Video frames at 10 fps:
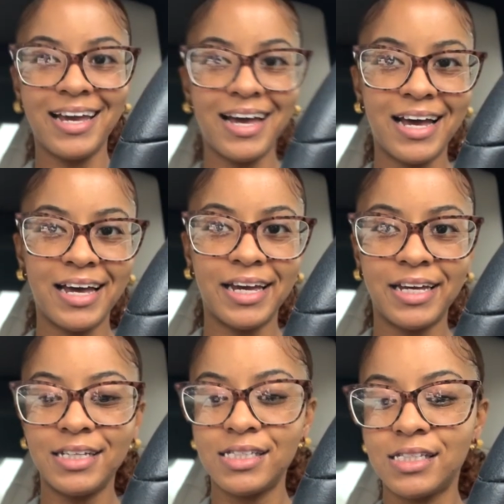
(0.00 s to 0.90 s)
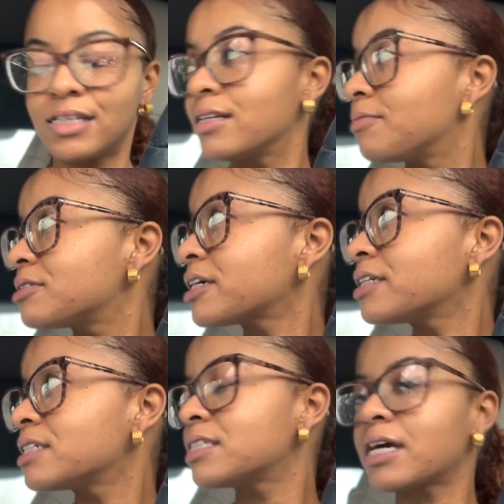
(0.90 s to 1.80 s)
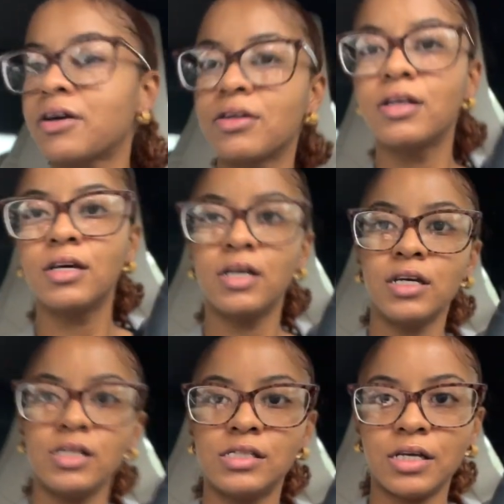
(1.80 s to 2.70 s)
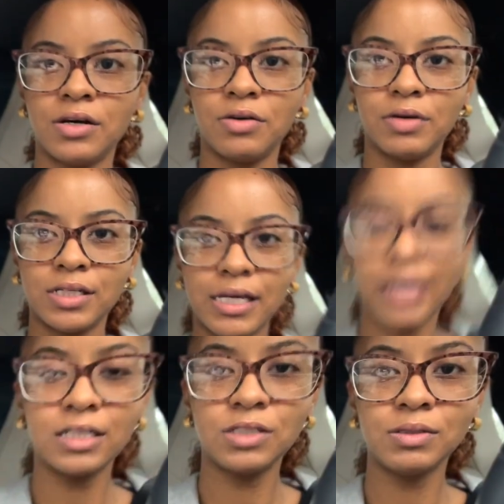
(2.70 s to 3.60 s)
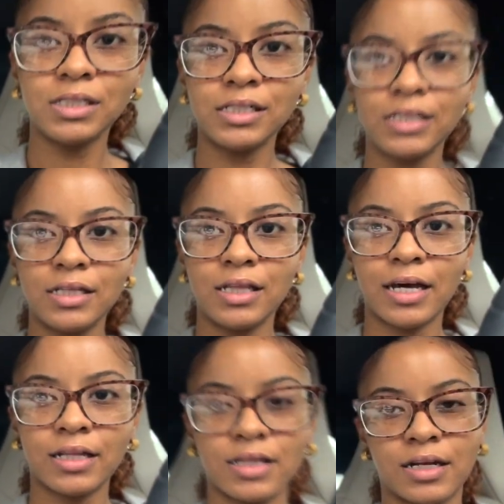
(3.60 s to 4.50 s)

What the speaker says: guys, turn this down. So it's actually like the